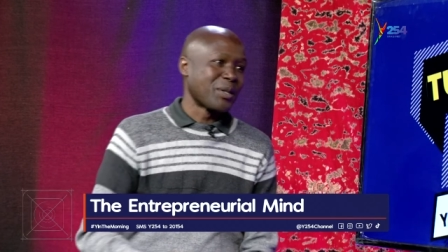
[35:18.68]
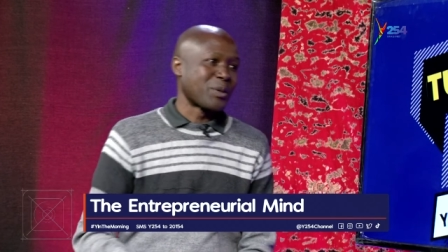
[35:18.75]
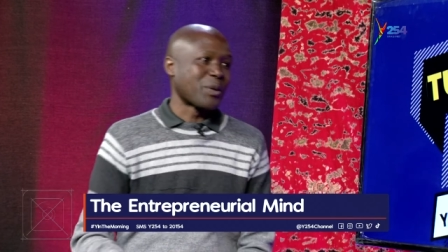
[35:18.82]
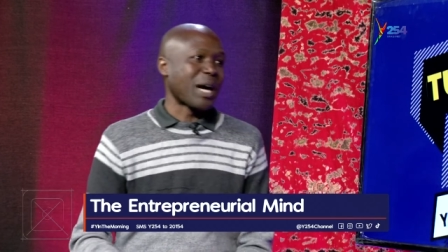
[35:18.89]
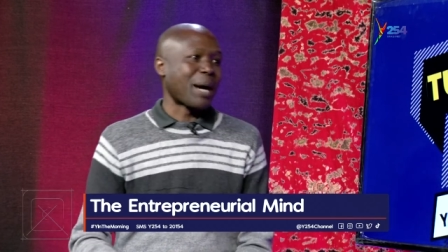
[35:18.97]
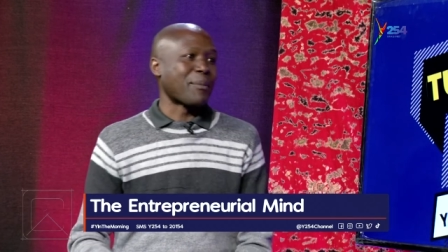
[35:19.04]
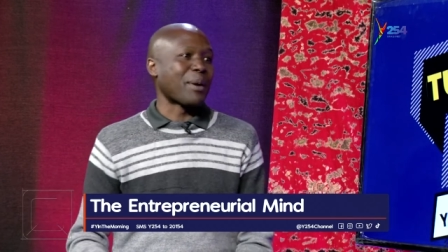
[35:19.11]

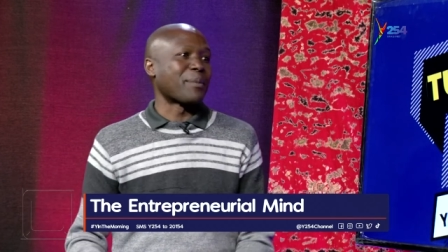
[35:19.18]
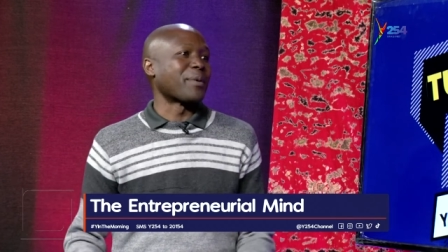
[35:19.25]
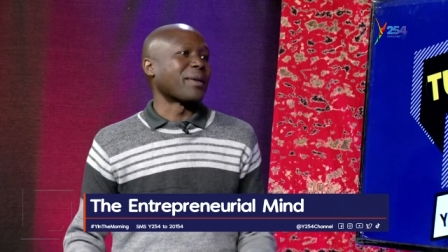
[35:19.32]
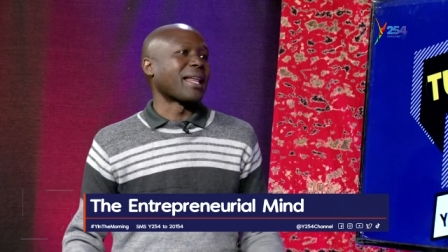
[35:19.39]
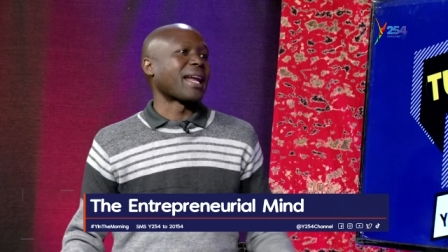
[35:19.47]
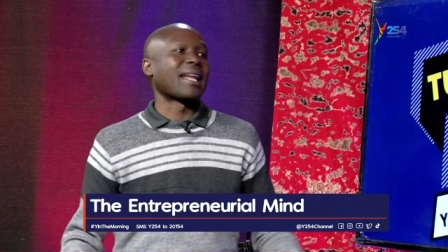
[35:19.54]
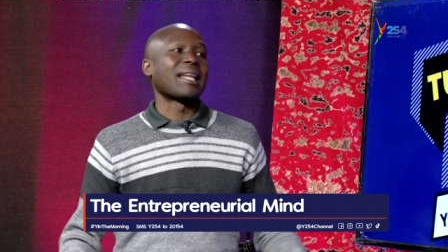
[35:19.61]
to come up
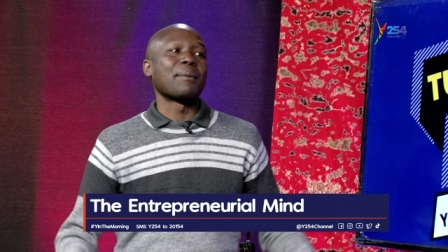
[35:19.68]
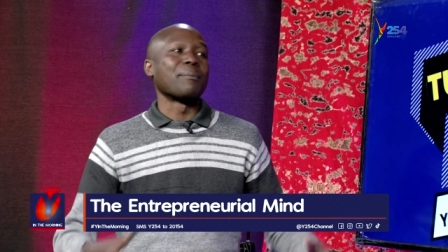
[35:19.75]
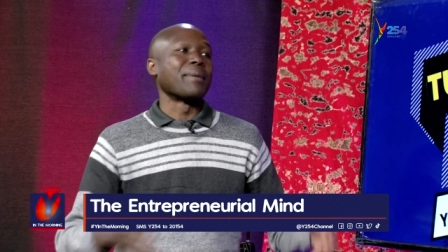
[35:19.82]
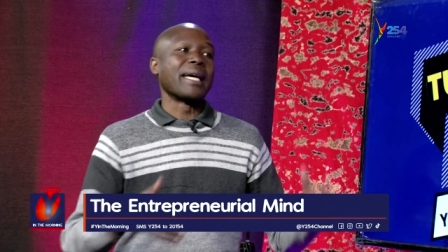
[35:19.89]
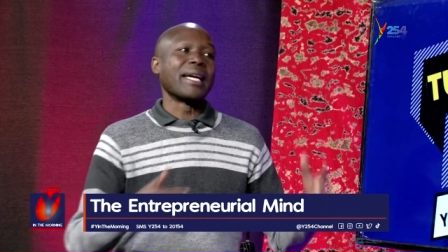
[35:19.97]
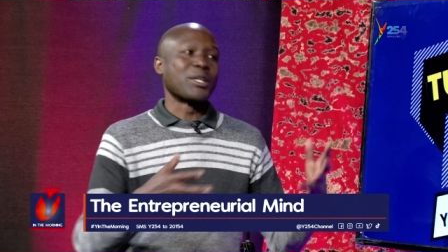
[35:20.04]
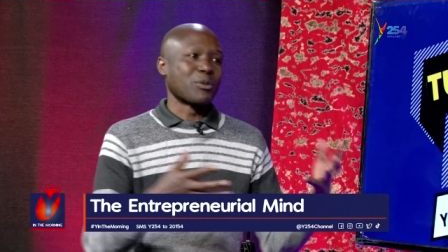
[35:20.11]
with another
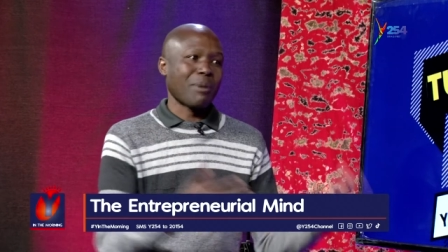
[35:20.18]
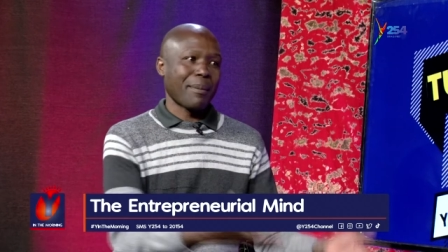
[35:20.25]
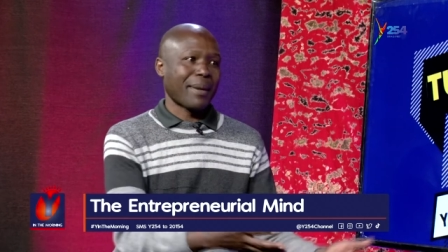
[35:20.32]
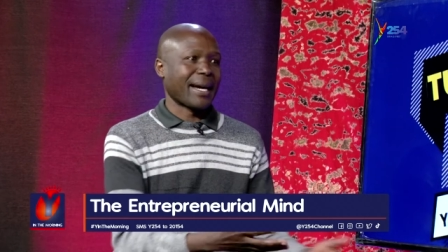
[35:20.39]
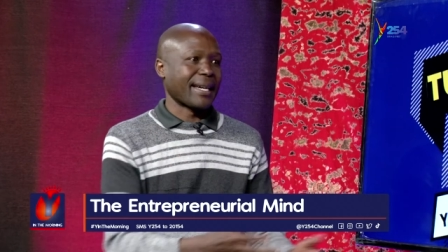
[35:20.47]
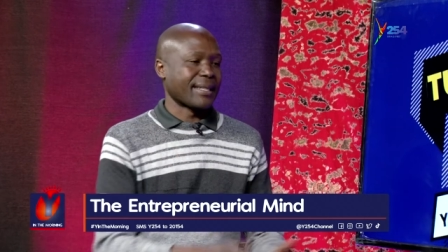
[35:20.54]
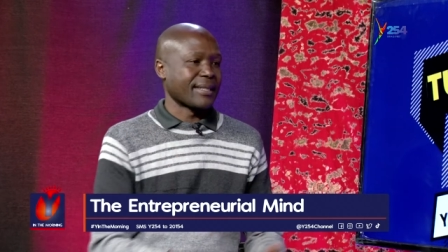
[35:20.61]
big
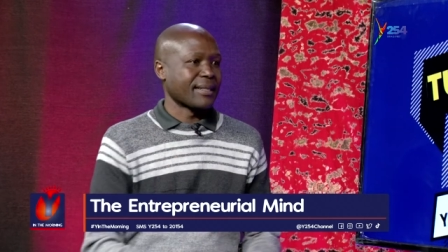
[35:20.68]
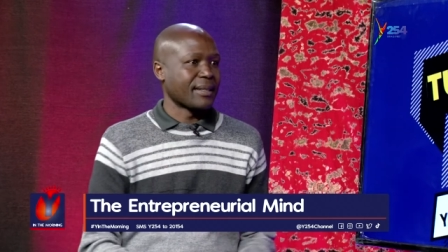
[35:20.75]
supermarket.